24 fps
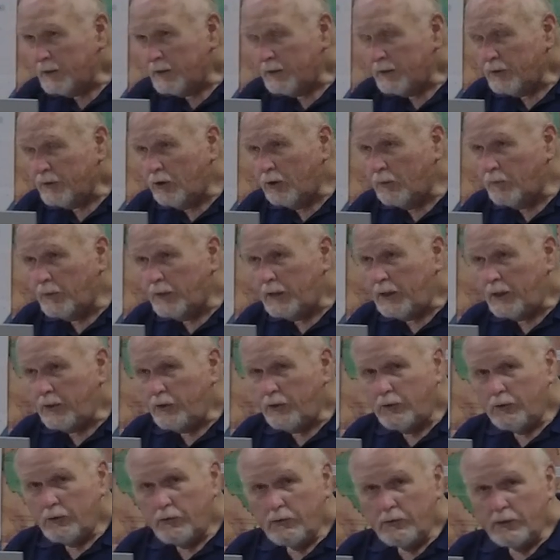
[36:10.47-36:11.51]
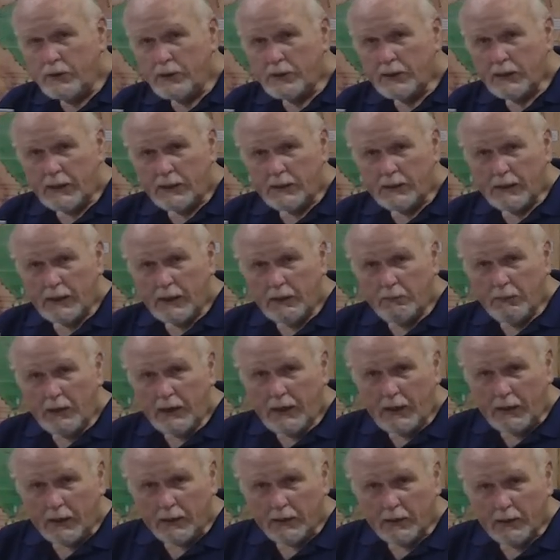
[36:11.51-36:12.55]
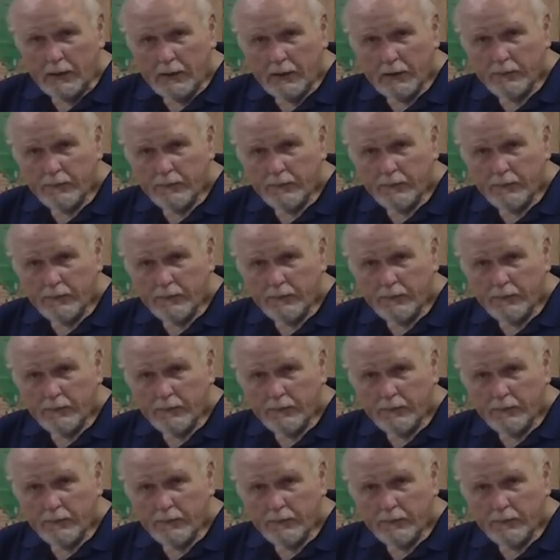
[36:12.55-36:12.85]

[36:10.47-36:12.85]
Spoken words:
And nobody knew who to take that man.